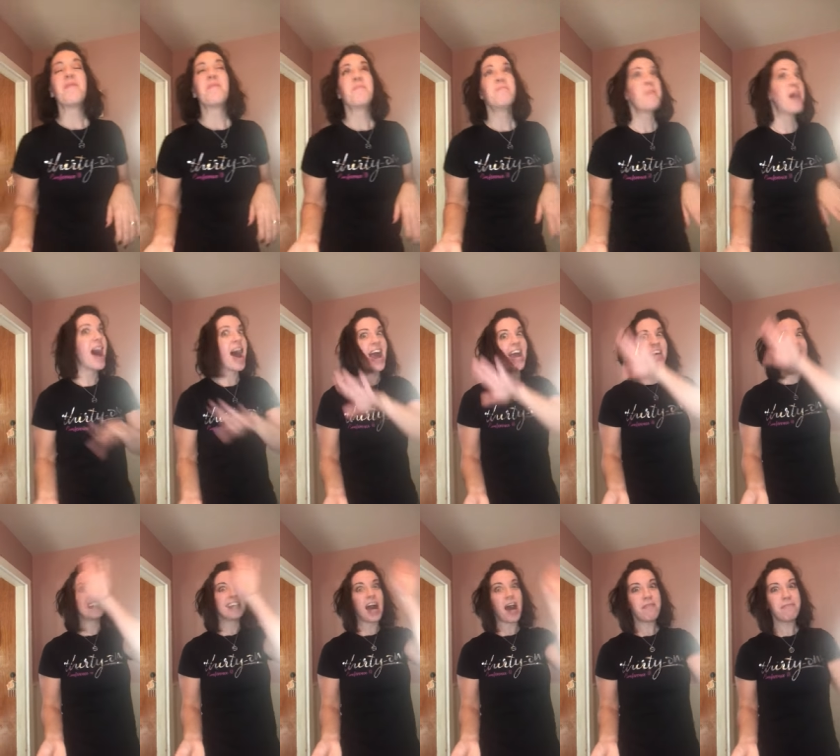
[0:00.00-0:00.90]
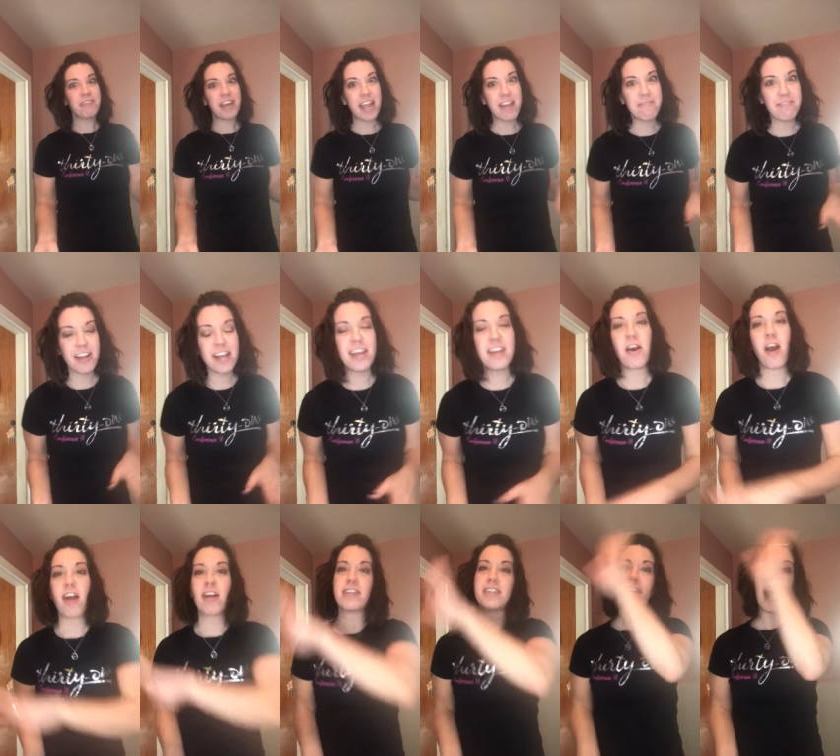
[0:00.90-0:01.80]
My top favorite,
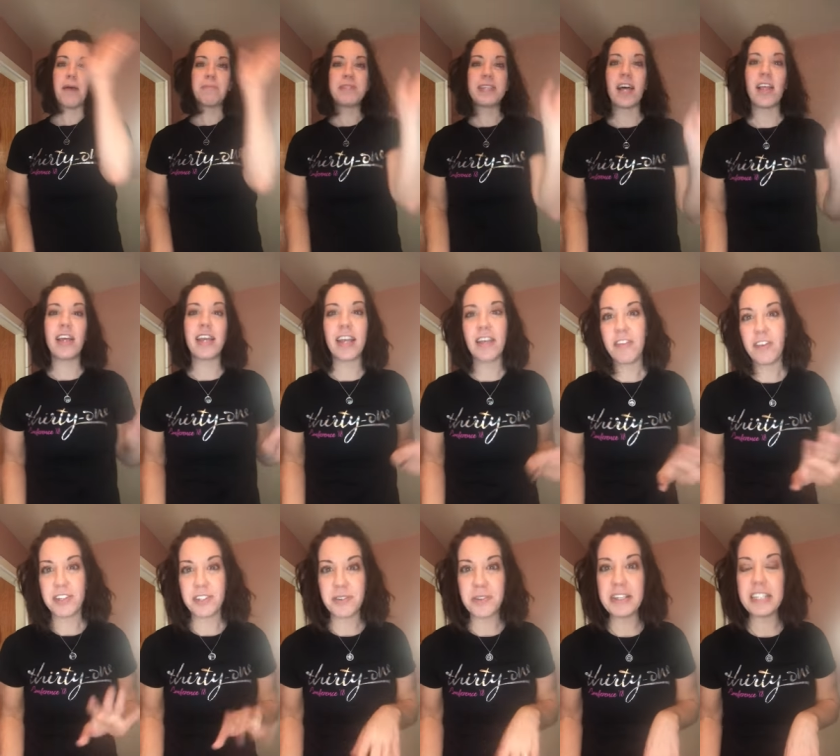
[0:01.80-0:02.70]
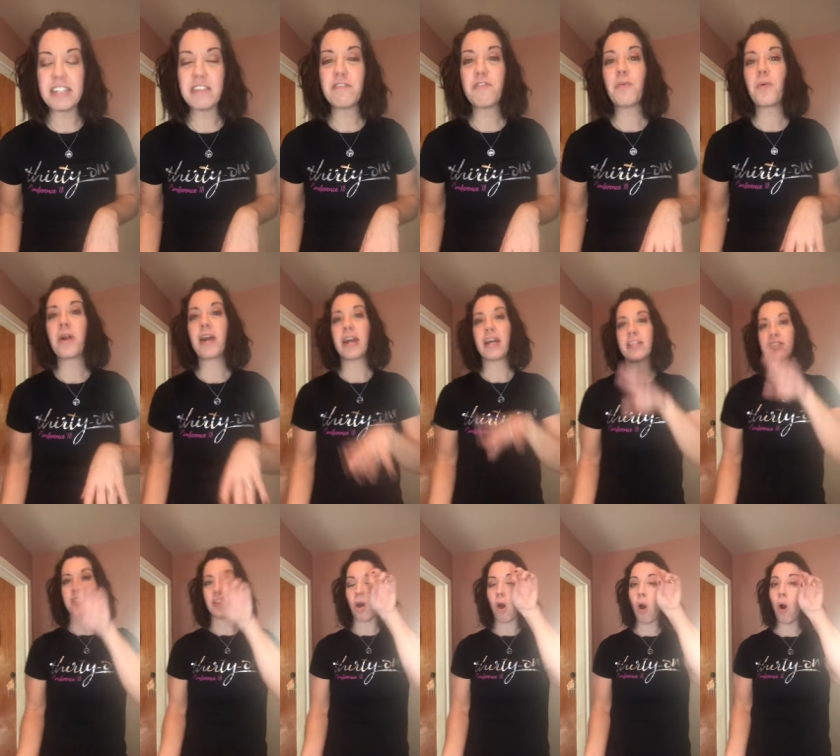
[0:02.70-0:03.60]
our top selling, and there's a reason for
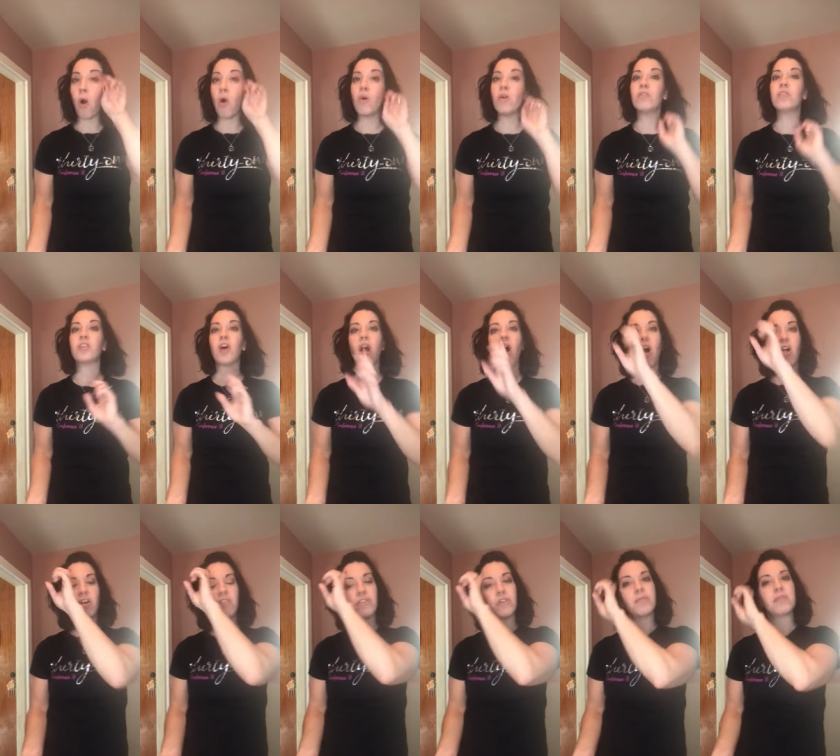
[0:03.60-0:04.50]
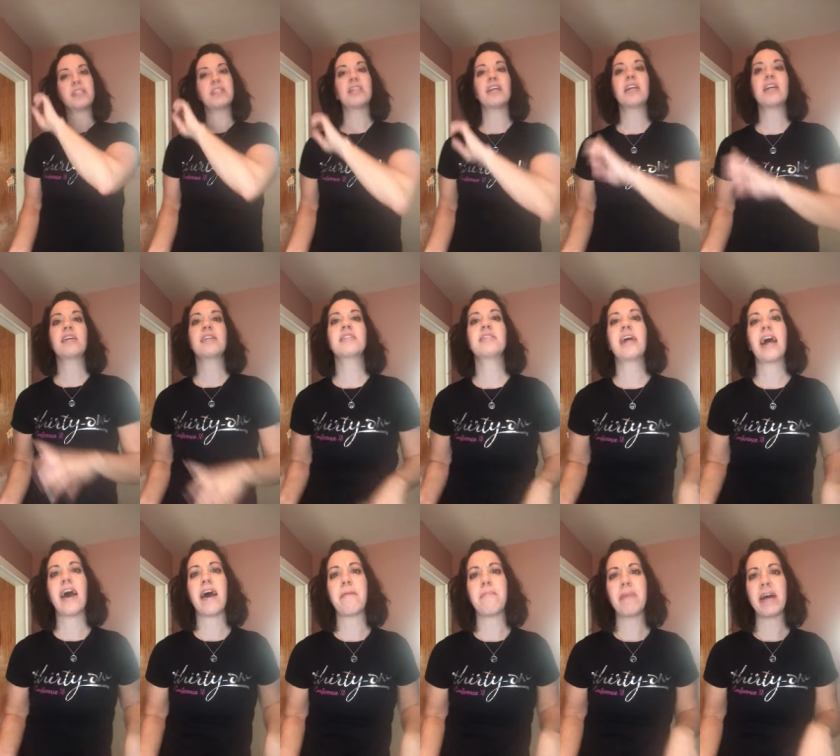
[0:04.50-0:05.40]
it, to hold all of those things
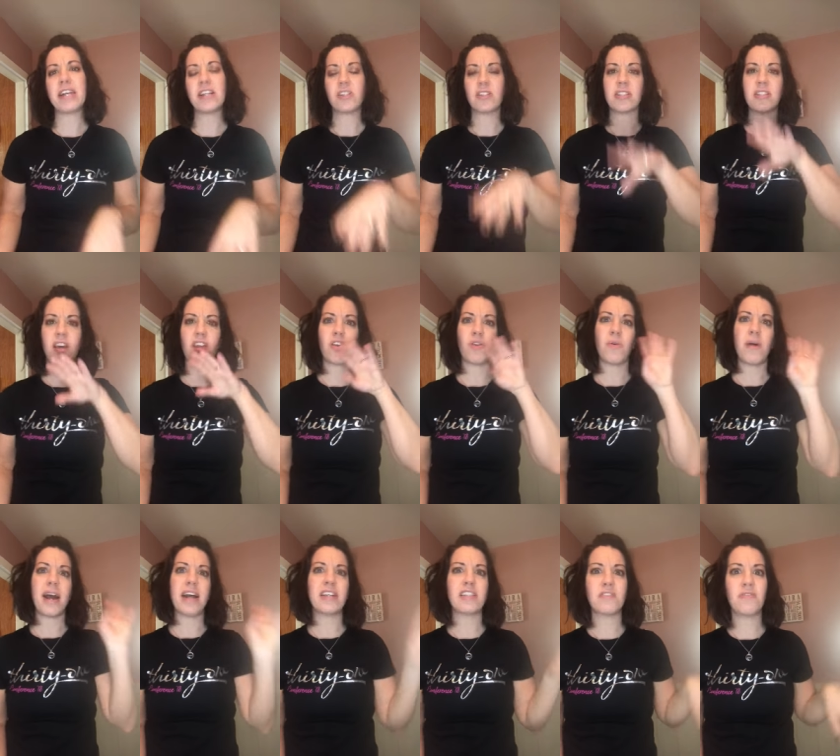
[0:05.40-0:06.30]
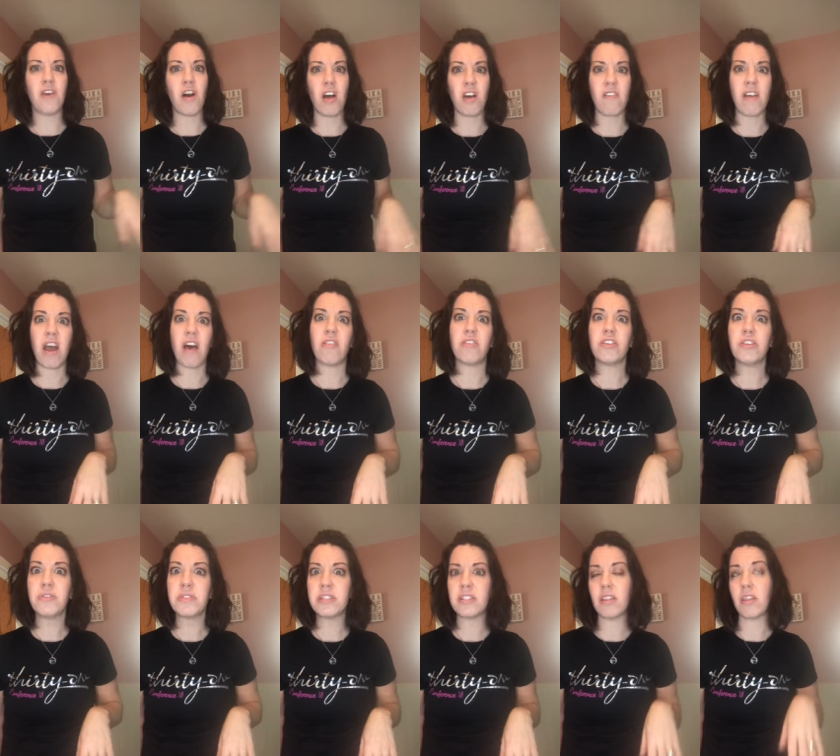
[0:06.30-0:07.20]
that might just otherwise fall around
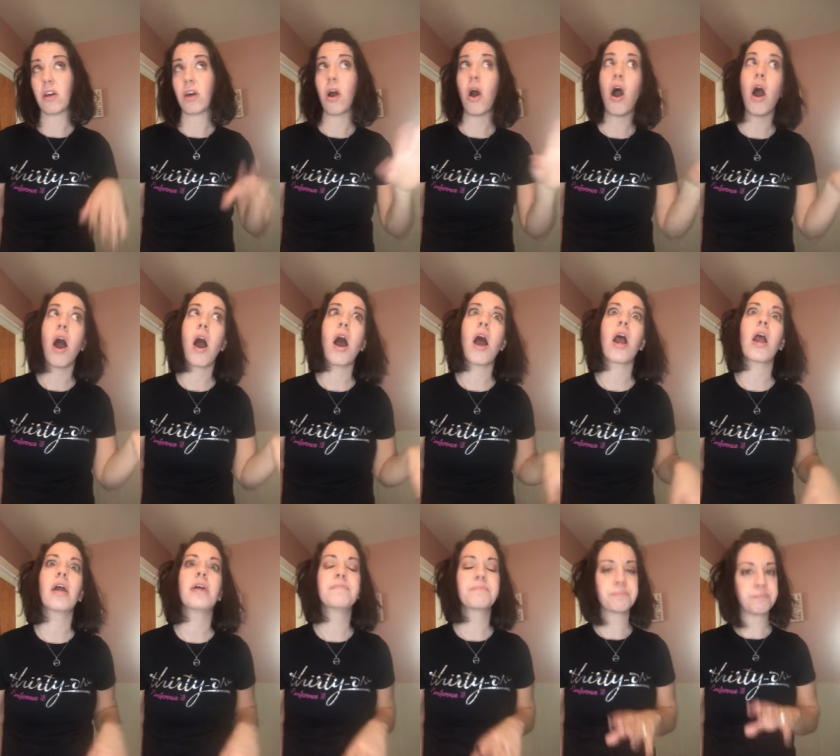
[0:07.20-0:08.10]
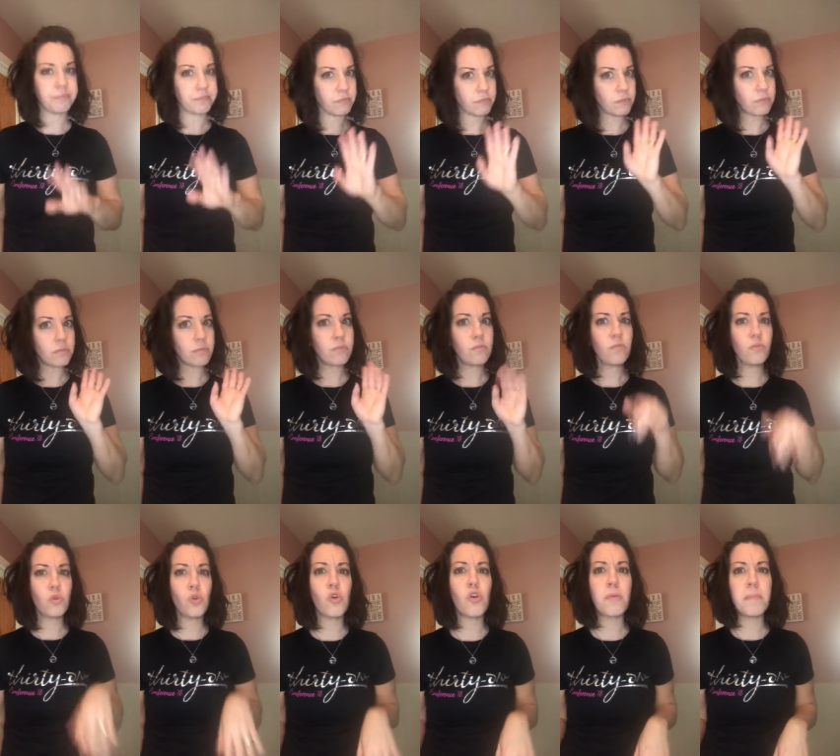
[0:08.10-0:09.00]
loose in the car,
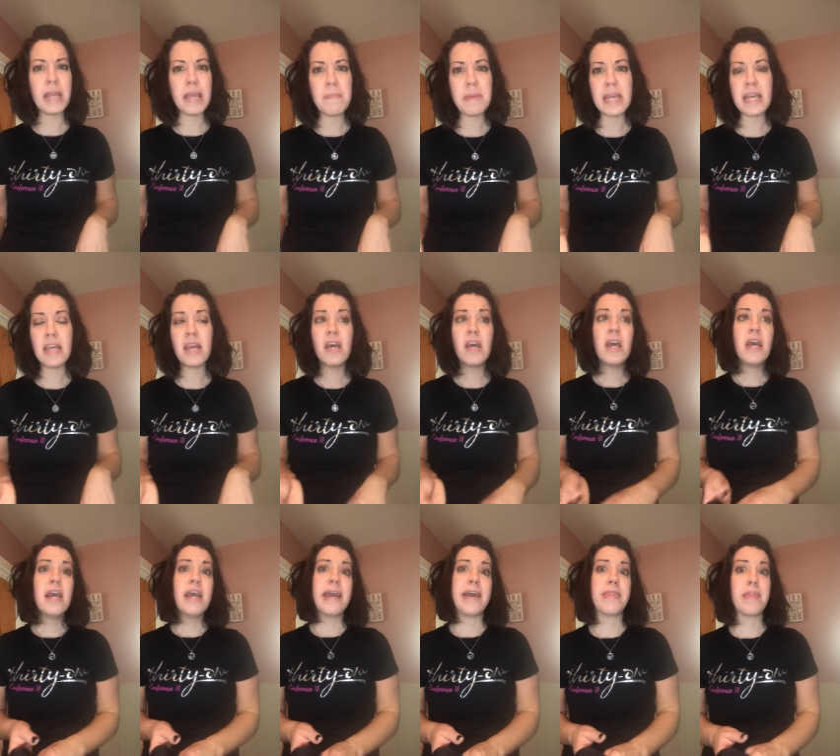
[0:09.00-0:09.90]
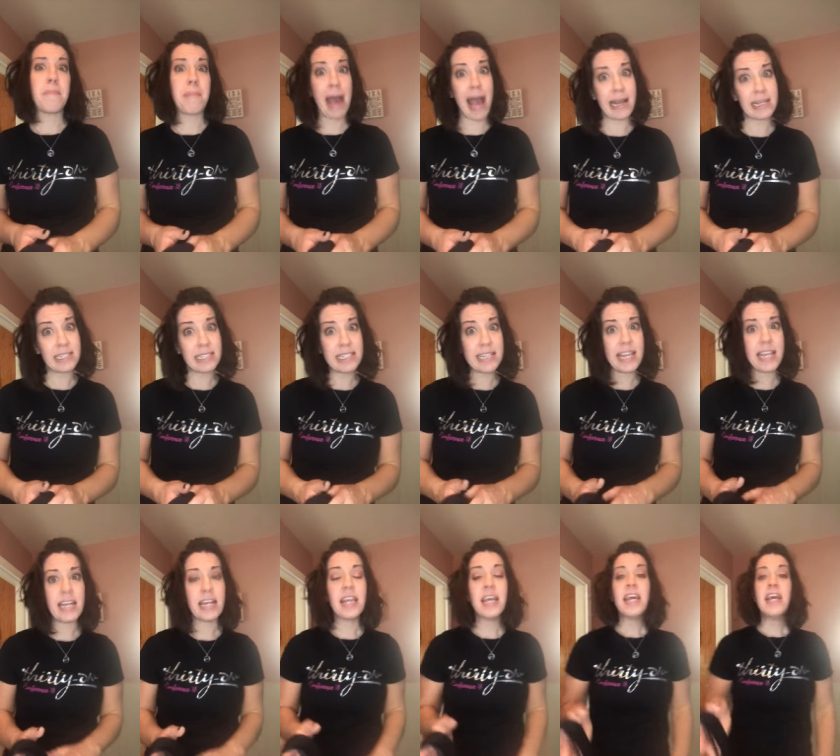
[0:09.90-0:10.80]
or maybe in the back
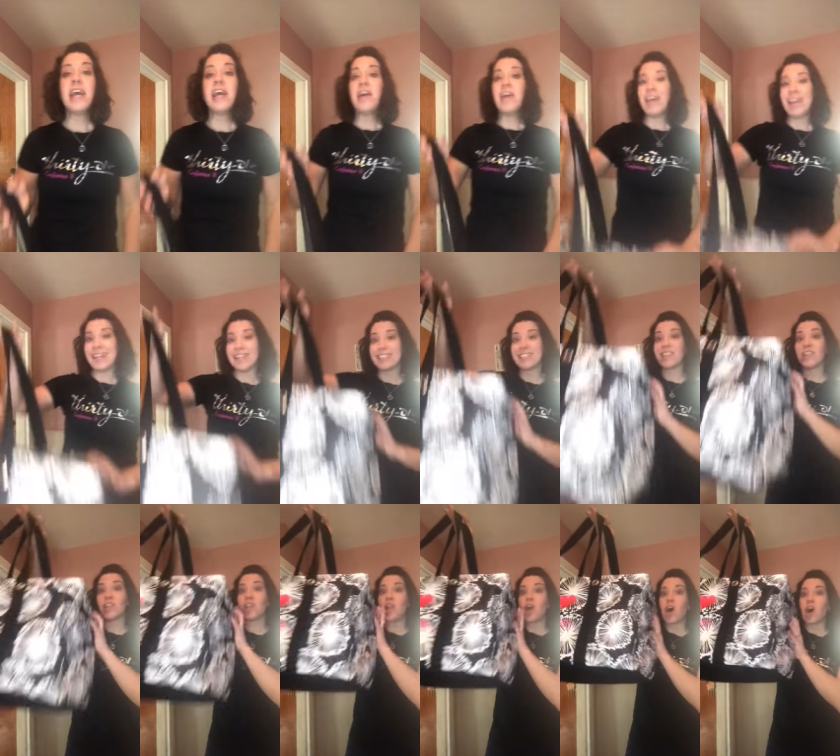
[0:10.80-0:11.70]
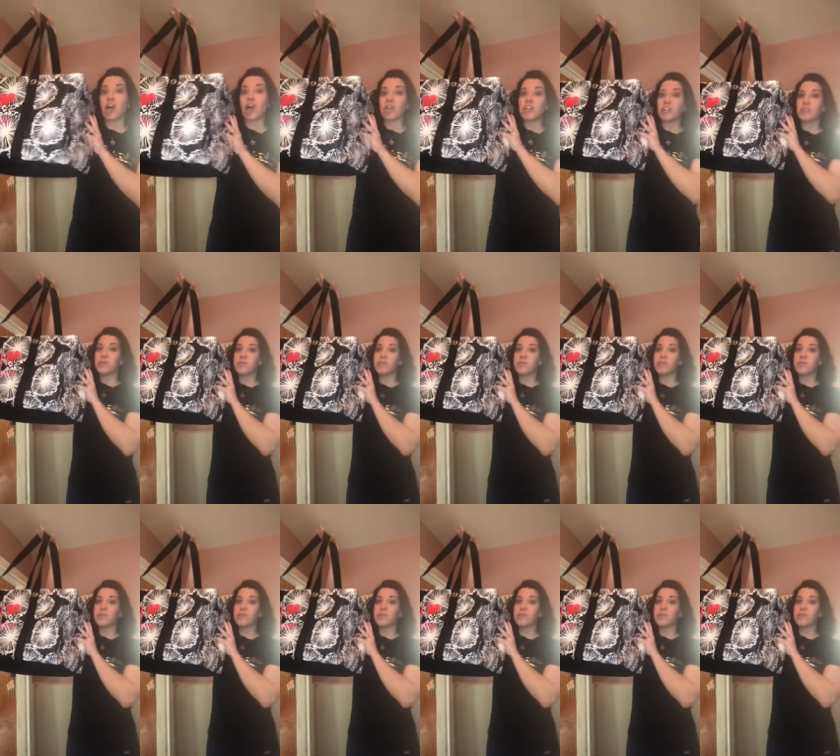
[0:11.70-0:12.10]
seat is the large